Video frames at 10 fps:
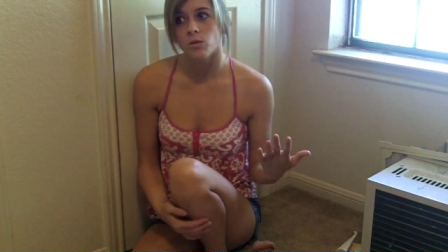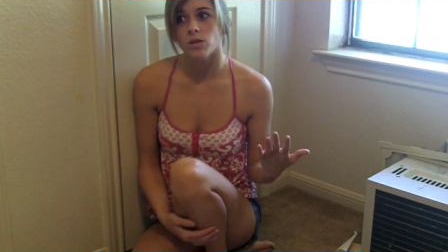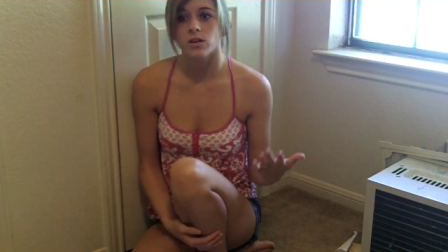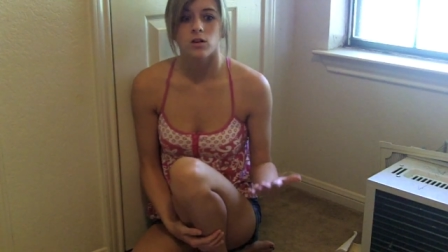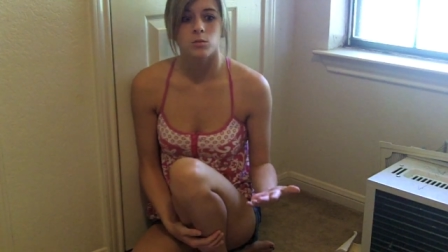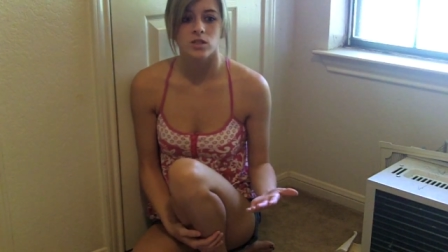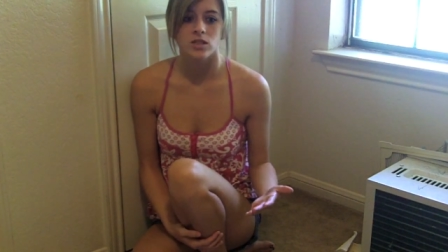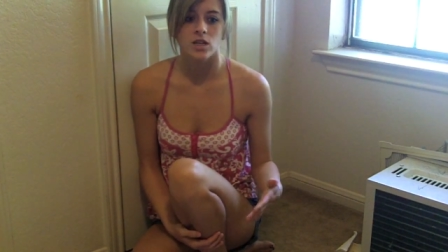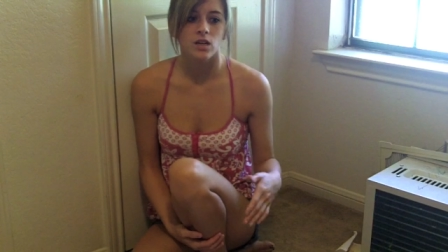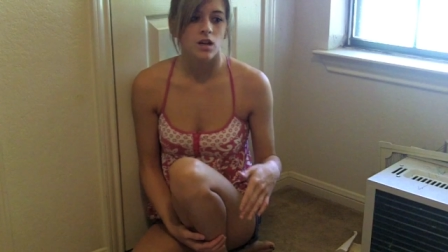with no
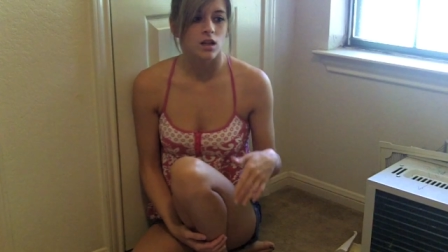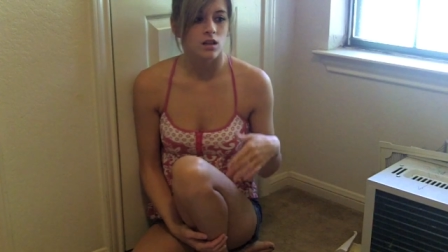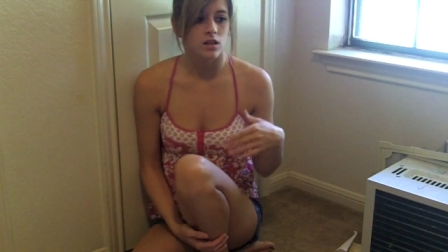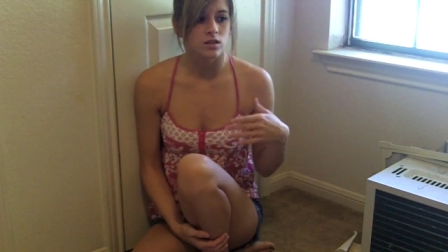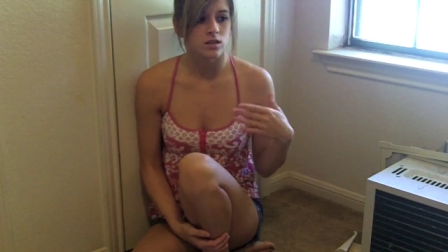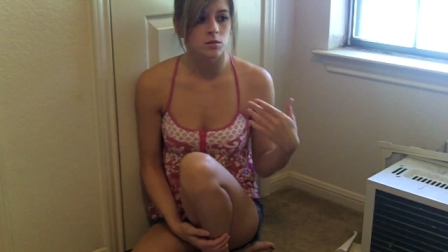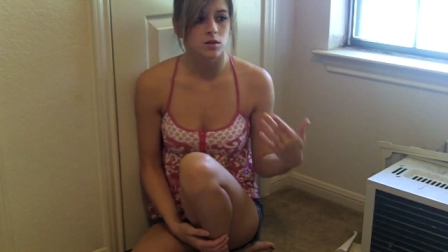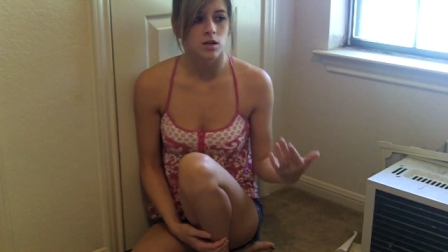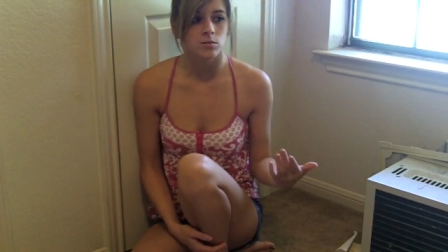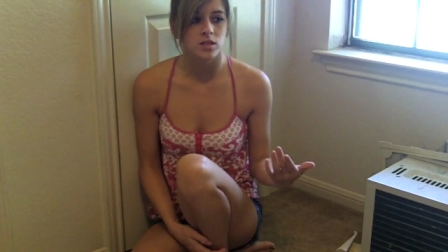music, and then
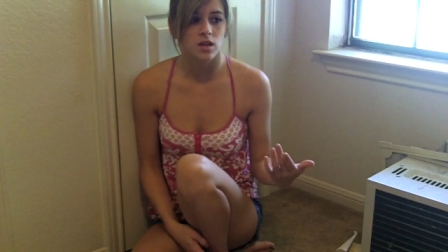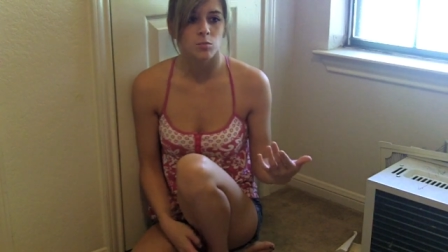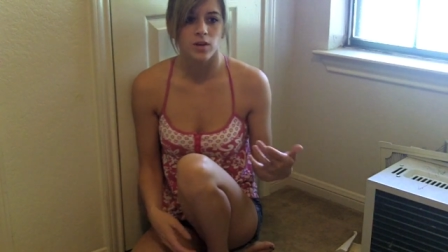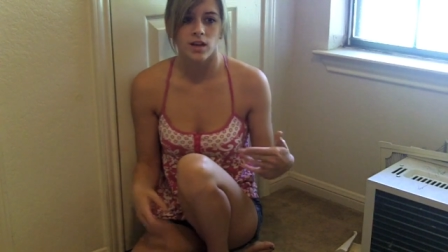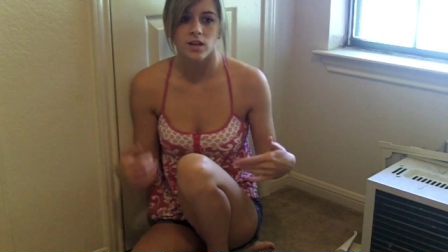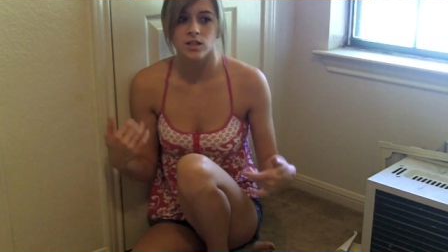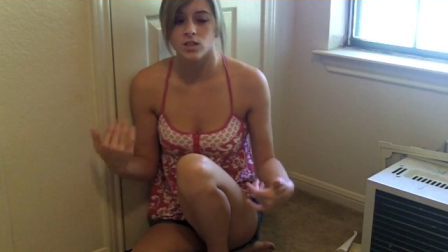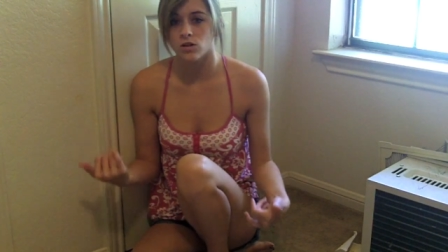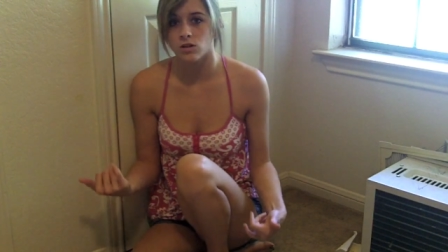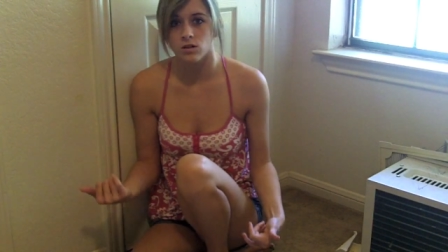sometimes they play
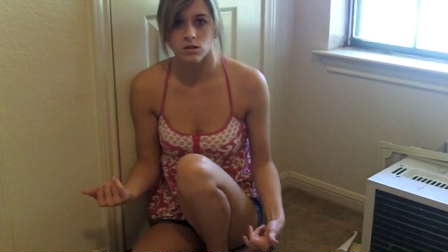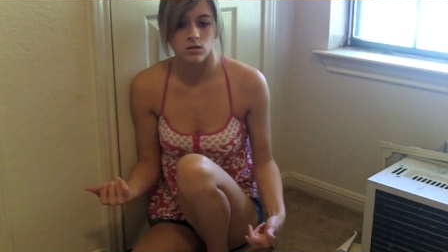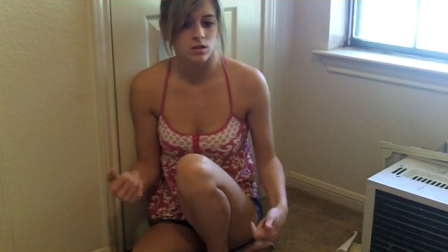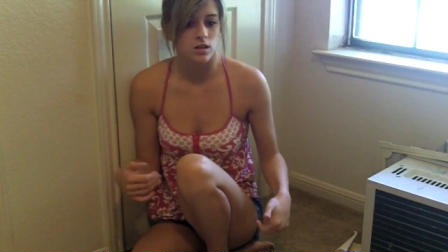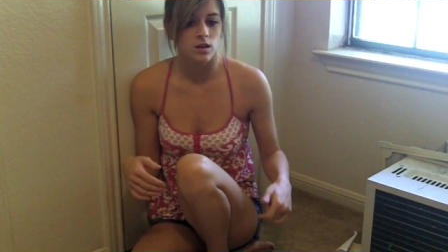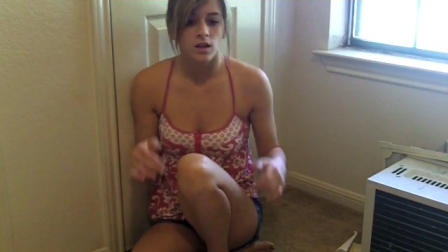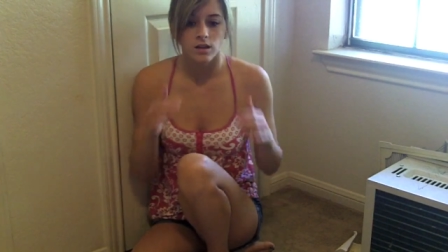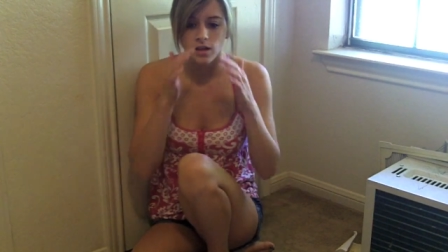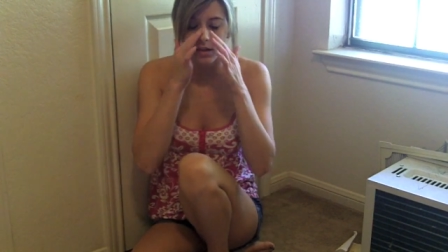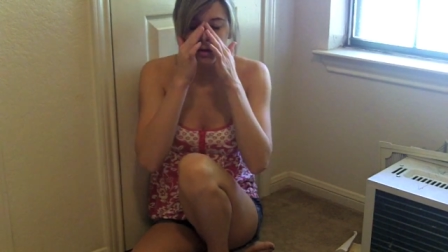guitars and they